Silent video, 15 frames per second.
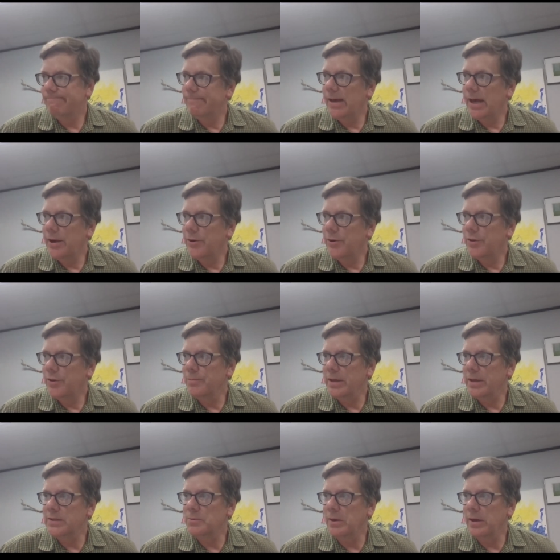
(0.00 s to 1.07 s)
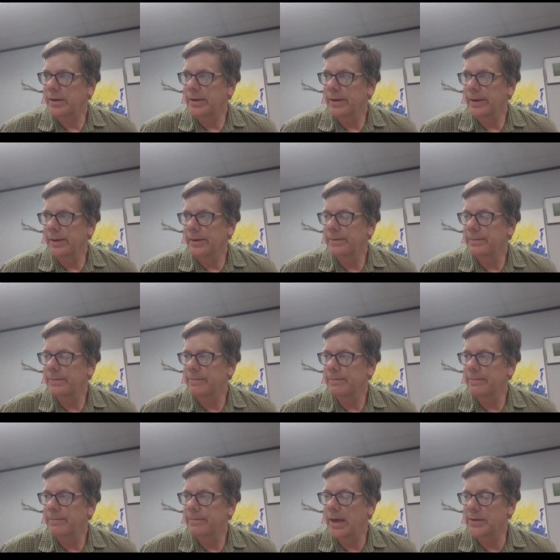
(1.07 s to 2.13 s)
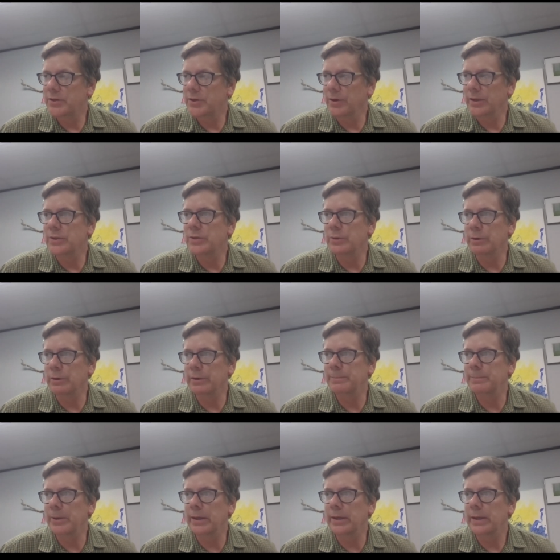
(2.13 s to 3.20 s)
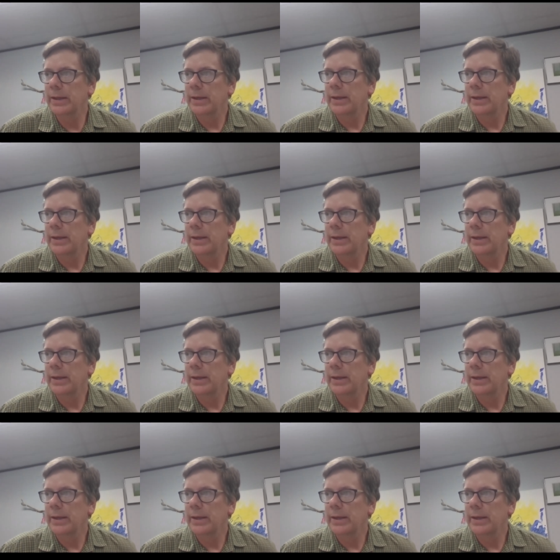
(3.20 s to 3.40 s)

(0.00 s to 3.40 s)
don't know the best way to enter into it, but,